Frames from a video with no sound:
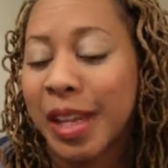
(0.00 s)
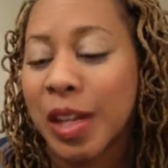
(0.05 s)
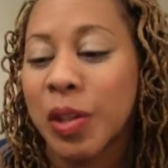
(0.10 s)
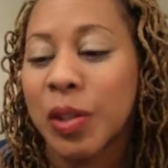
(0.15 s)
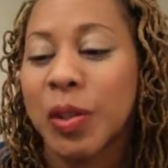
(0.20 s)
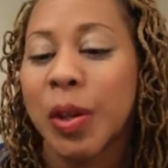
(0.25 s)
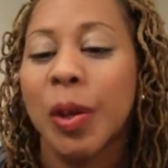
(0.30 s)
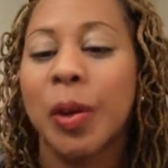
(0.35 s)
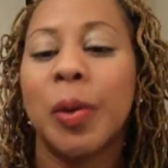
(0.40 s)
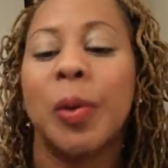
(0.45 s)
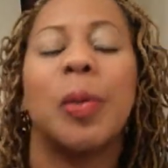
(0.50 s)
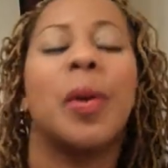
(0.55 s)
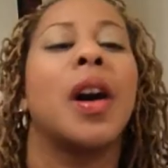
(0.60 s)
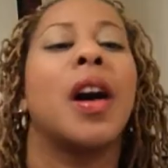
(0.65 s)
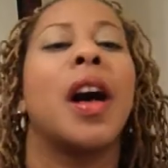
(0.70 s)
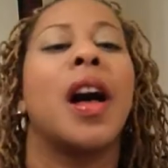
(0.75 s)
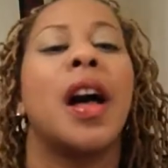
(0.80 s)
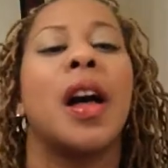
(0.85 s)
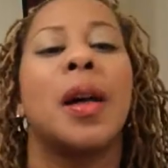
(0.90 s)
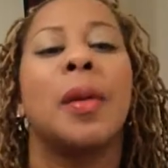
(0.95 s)

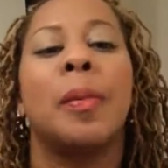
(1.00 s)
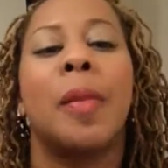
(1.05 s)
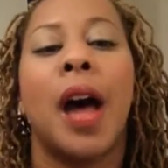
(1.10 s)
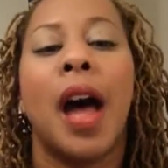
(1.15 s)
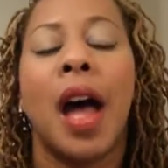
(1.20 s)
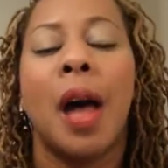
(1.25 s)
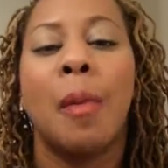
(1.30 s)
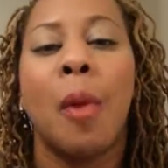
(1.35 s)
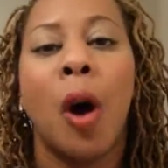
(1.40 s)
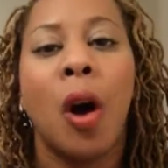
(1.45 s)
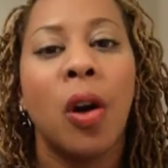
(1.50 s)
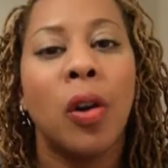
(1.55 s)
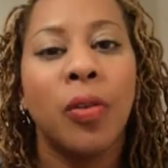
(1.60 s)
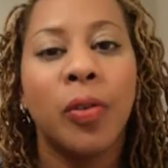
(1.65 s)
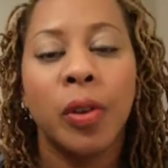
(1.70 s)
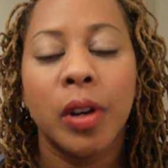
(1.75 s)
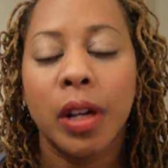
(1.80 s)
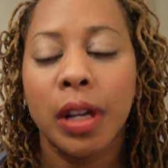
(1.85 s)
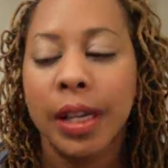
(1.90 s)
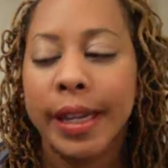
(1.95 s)
So I'm
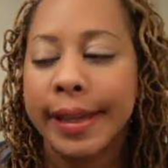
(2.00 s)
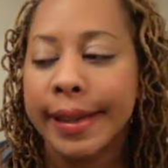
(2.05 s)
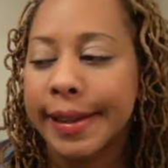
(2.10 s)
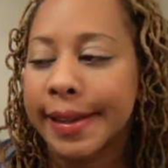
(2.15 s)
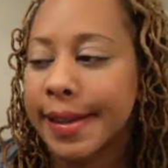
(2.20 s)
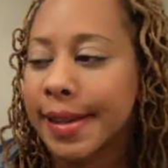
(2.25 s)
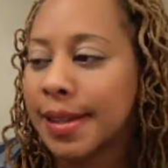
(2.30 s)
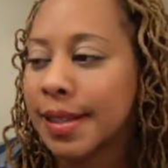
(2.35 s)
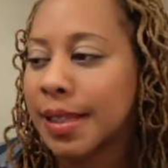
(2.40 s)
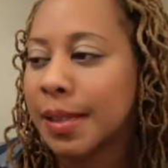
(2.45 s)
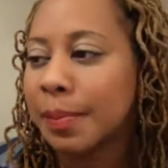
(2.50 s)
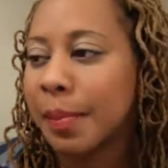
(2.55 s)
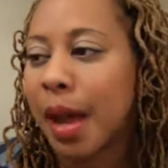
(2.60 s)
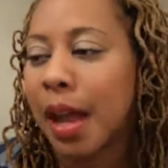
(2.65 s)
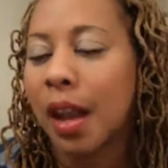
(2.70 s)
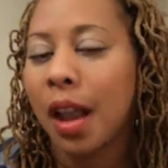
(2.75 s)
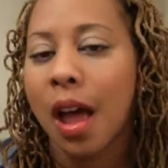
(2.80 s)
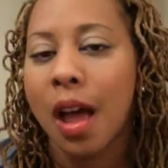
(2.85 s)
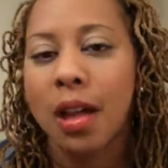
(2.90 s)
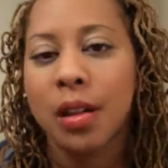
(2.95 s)
all for cleanliness.
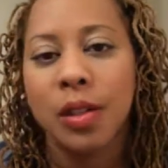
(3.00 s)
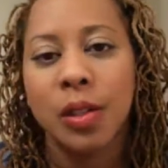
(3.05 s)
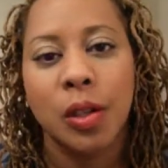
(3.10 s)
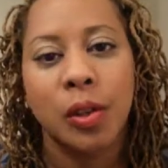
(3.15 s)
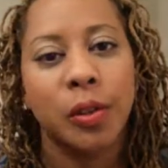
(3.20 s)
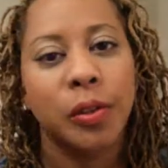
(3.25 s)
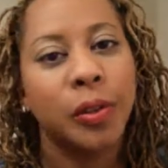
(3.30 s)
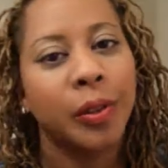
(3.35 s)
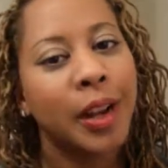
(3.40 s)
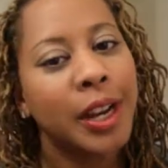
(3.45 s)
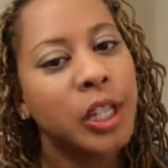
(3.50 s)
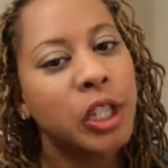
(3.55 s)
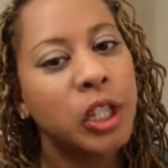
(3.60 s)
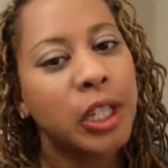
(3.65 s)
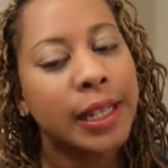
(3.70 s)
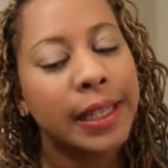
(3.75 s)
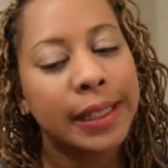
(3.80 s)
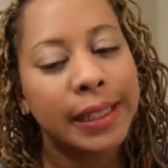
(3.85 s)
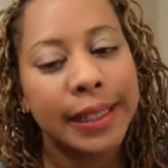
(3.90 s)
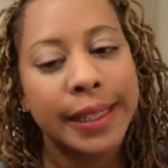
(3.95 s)
My locks are
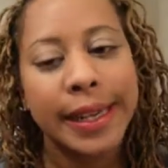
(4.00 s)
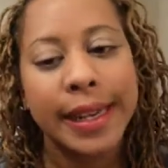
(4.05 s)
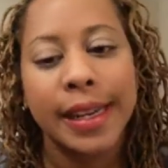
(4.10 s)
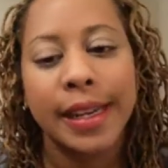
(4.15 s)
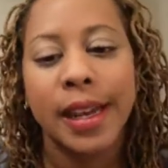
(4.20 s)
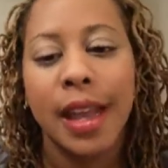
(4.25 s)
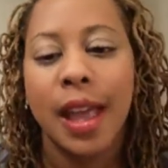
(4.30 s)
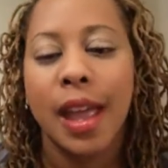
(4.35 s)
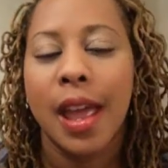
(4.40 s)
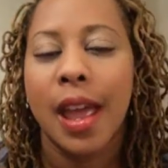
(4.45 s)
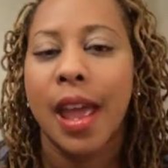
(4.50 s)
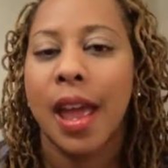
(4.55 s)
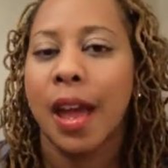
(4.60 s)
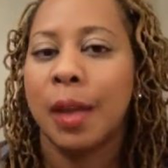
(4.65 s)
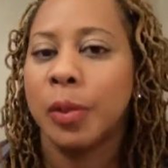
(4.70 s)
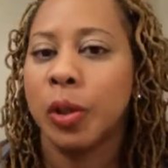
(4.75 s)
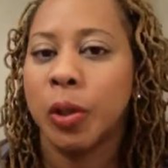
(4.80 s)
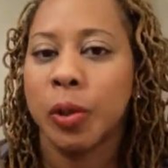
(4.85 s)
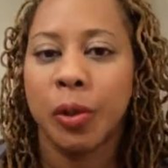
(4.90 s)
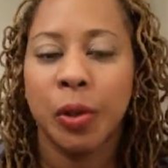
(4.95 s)
fresh and clean.
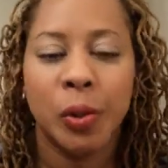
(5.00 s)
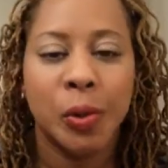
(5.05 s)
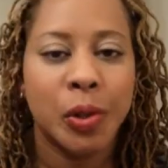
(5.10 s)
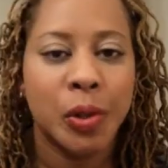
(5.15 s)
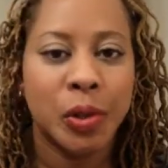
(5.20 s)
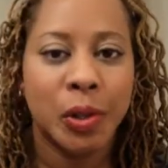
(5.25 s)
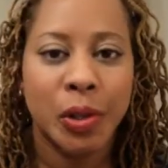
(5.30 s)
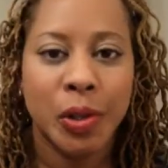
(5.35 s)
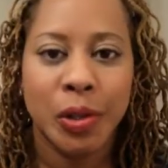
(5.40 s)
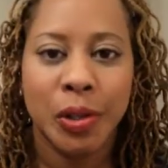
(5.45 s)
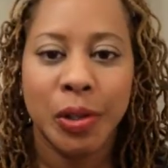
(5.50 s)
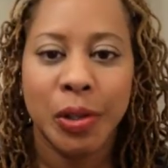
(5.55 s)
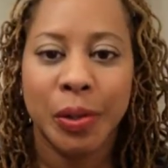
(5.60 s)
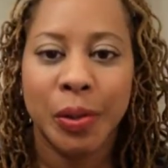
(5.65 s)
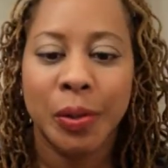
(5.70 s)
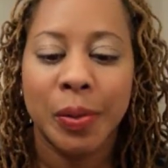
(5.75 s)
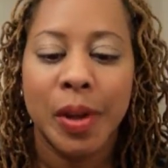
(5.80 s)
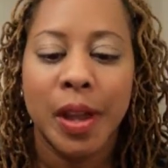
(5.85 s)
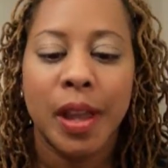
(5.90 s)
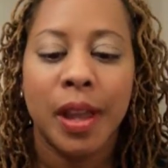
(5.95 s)
I'm sure yours are
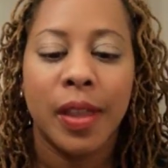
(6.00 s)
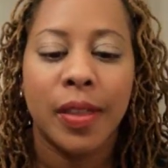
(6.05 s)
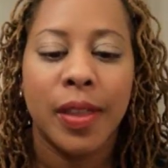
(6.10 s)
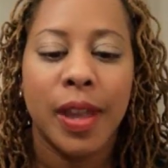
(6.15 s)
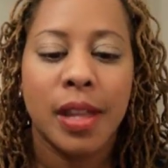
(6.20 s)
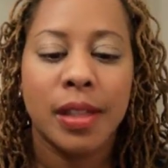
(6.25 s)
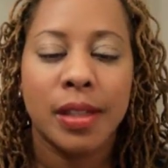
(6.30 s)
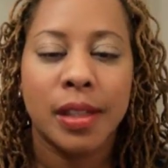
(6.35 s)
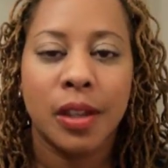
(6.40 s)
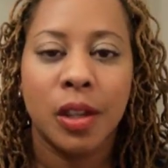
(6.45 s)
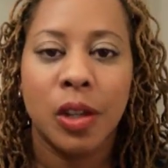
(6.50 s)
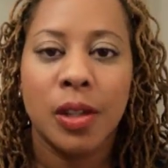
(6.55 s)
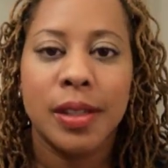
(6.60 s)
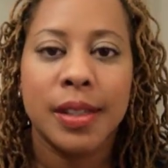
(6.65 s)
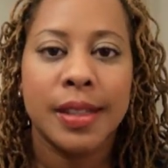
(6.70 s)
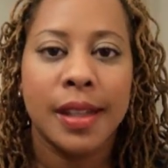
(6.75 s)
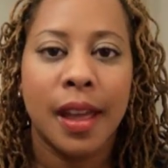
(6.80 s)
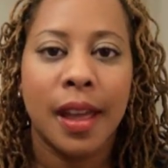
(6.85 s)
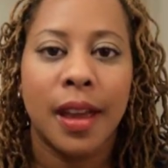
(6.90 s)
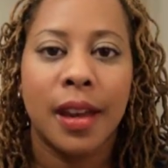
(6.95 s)
too. That's a good
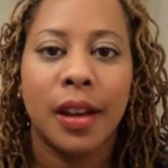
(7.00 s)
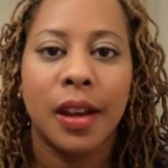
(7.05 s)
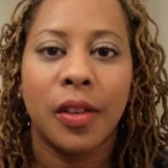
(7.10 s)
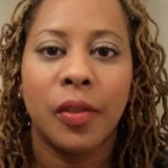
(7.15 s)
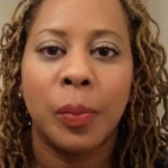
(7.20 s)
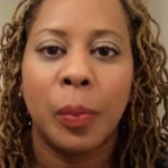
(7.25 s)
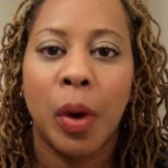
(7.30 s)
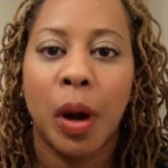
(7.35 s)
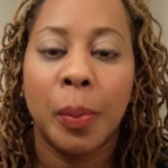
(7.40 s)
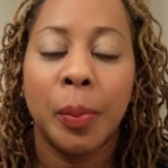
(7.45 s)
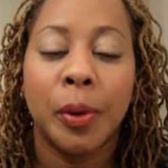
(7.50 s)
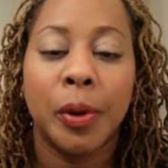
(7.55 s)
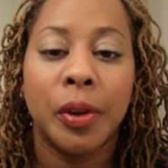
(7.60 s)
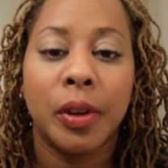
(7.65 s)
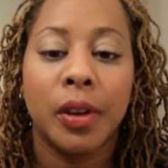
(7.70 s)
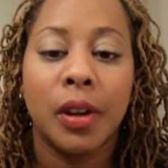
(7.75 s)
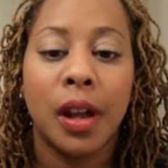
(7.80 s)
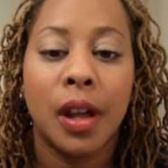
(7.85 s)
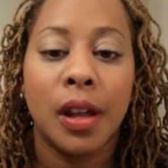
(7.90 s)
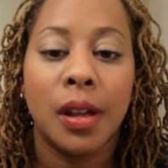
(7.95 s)
sign of
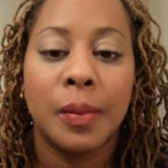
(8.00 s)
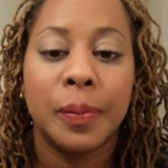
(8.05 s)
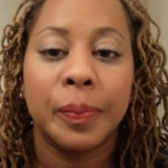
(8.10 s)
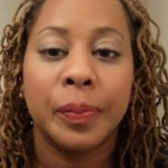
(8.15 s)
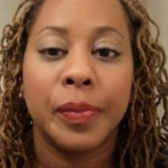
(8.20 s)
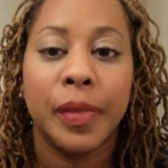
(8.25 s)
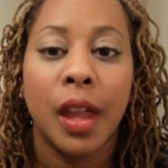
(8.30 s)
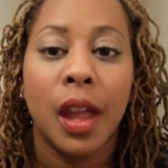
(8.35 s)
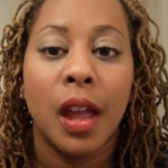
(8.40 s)
proper